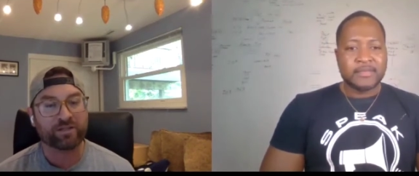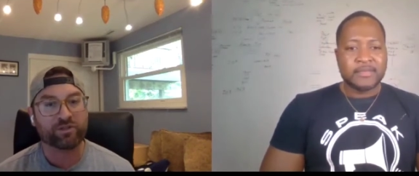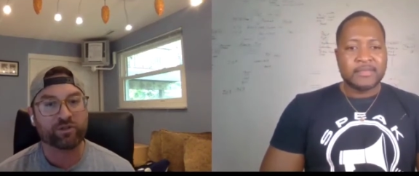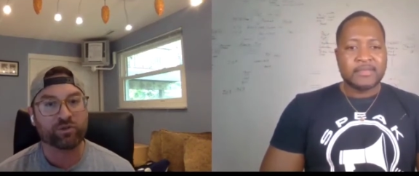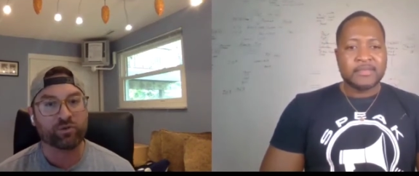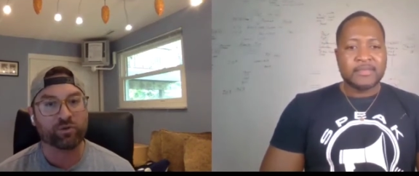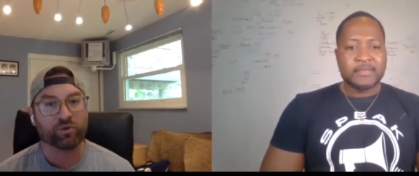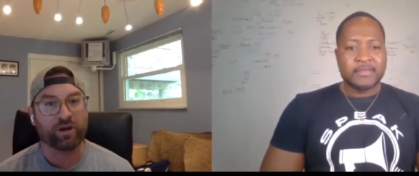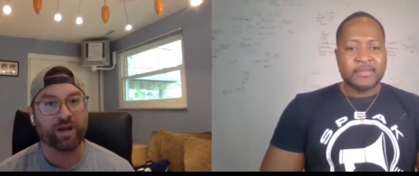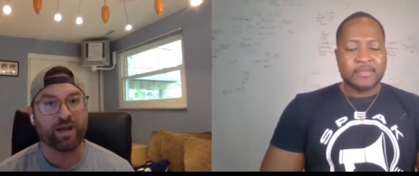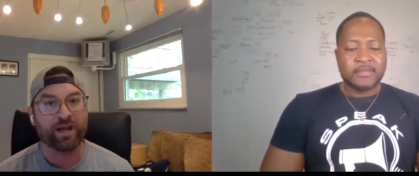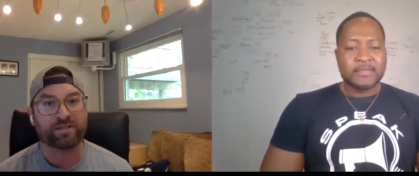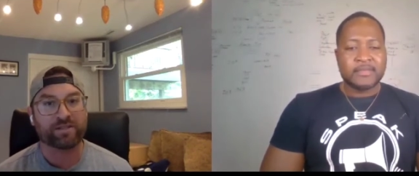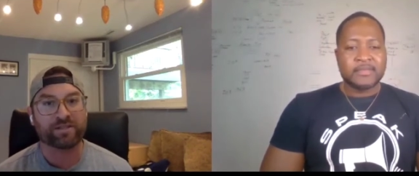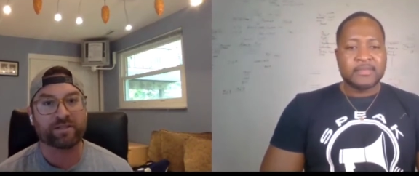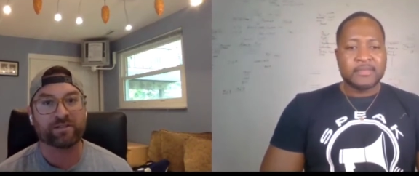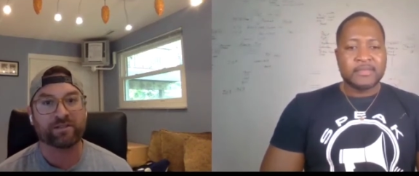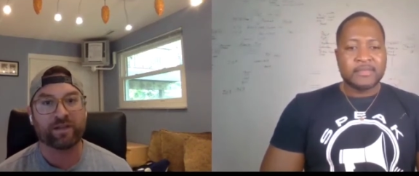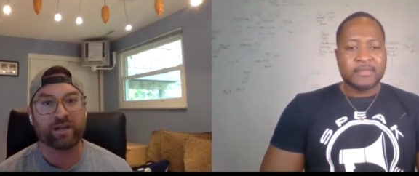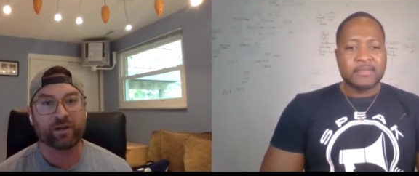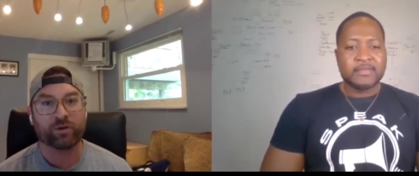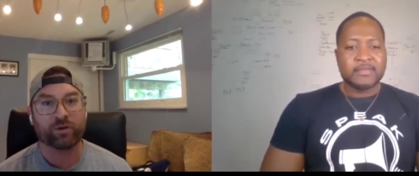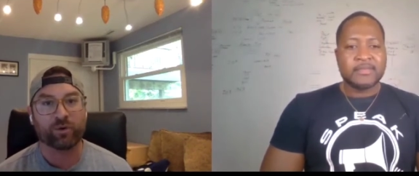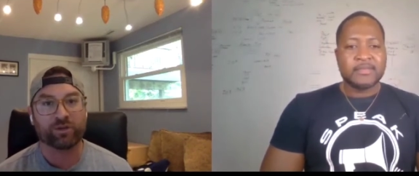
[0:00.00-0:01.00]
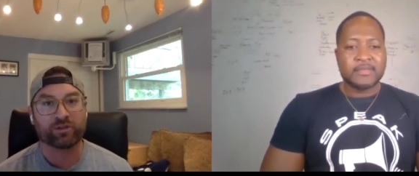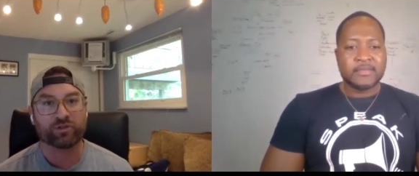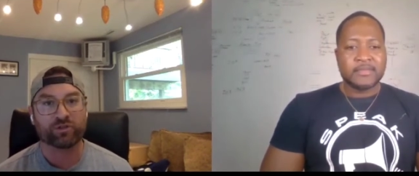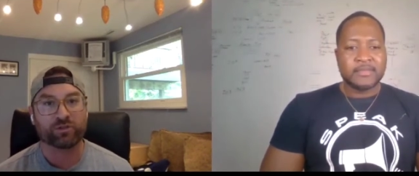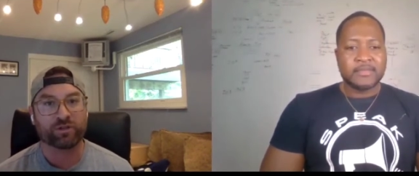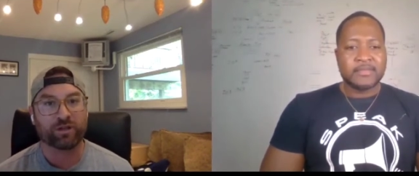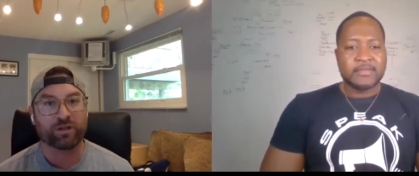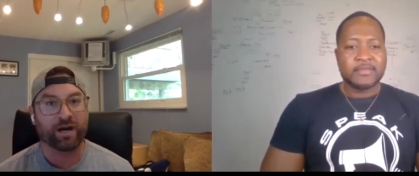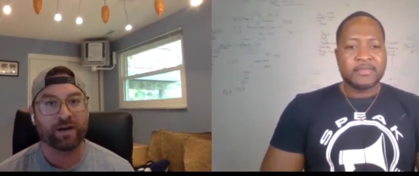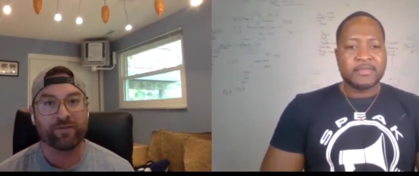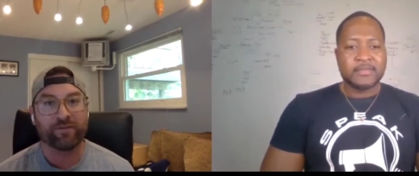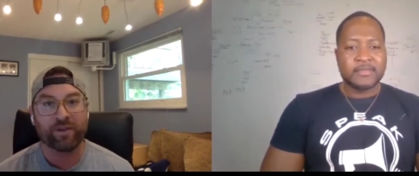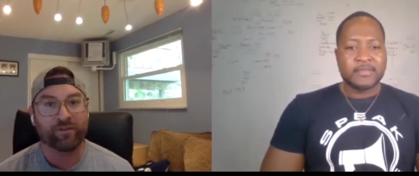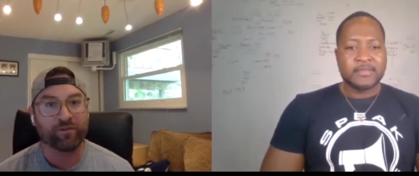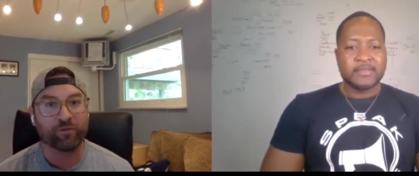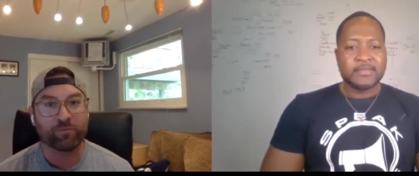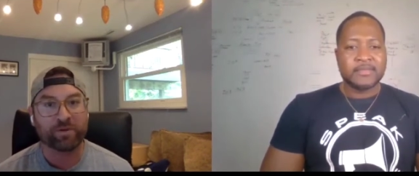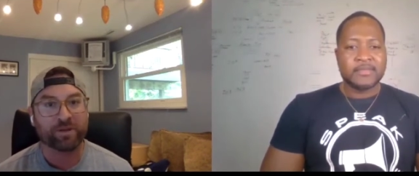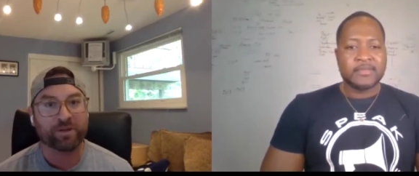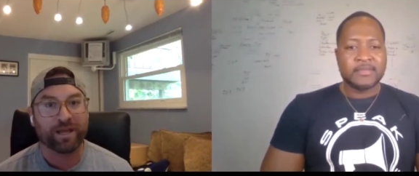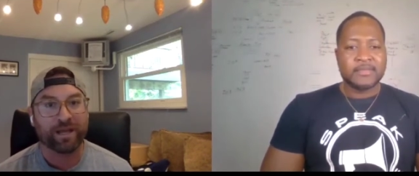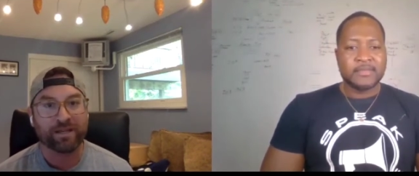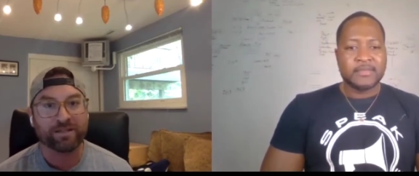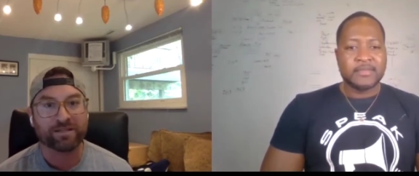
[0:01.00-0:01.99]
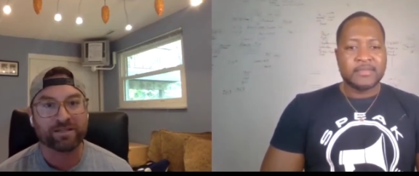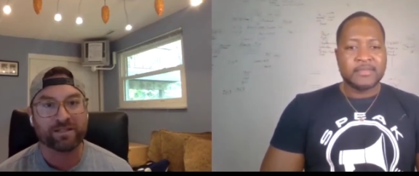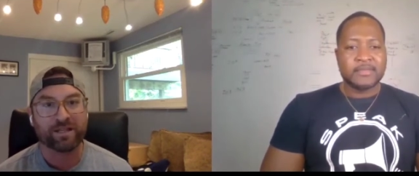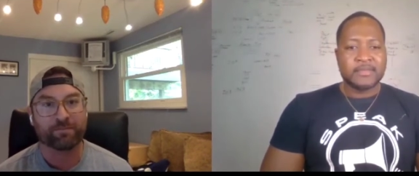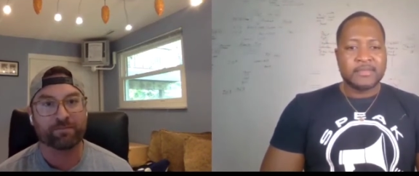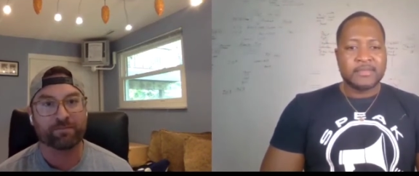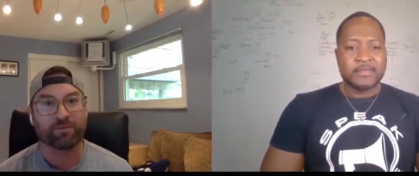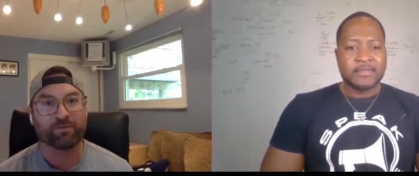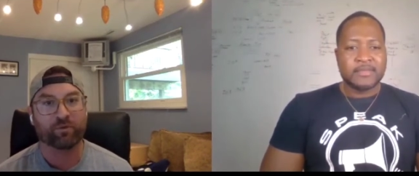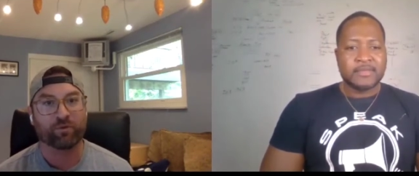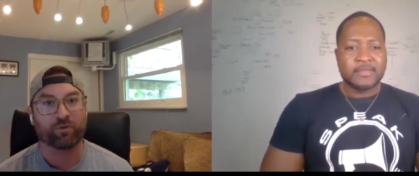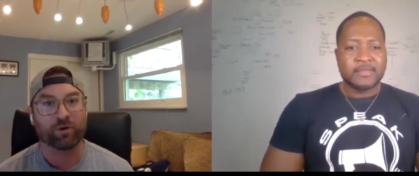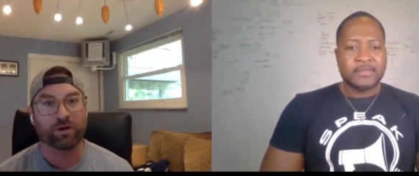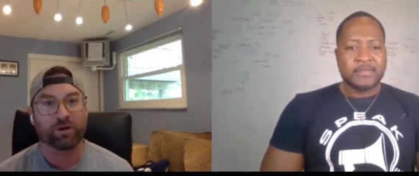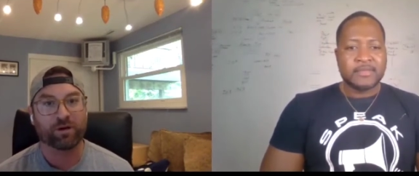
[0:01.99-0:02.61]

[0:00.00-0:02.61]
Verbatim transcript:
Speaker 1: you were asking that question, I've never been asked that before.